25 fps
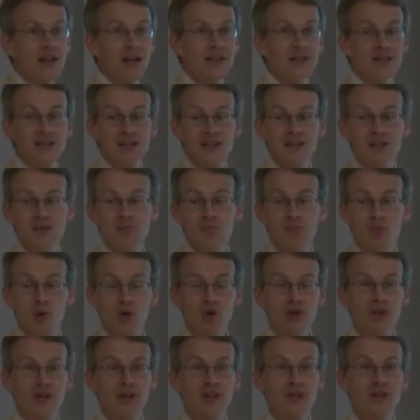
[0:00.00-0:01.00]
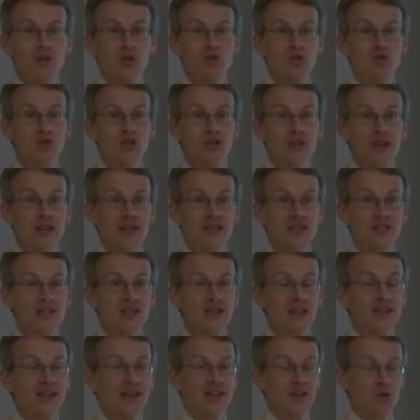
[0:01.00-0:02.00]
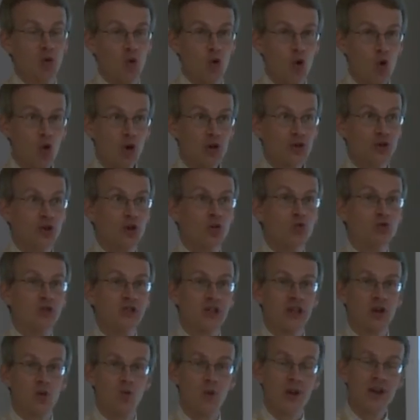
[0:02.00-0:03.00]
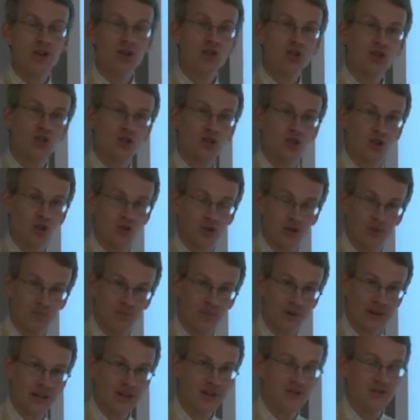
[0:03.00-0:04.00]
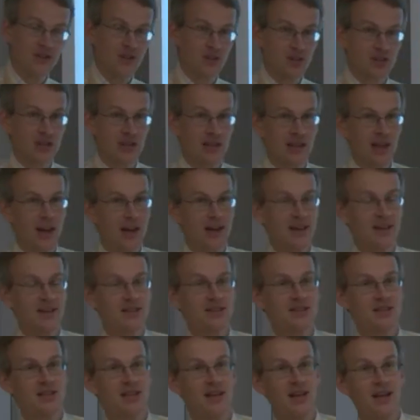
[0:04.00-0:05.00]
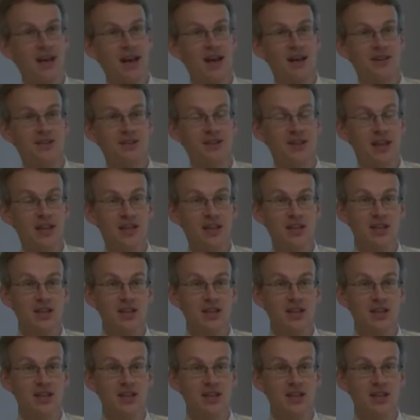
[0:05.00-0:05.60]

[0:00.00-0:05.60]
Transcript: it is important to stress that all of those equations on the previous slides, they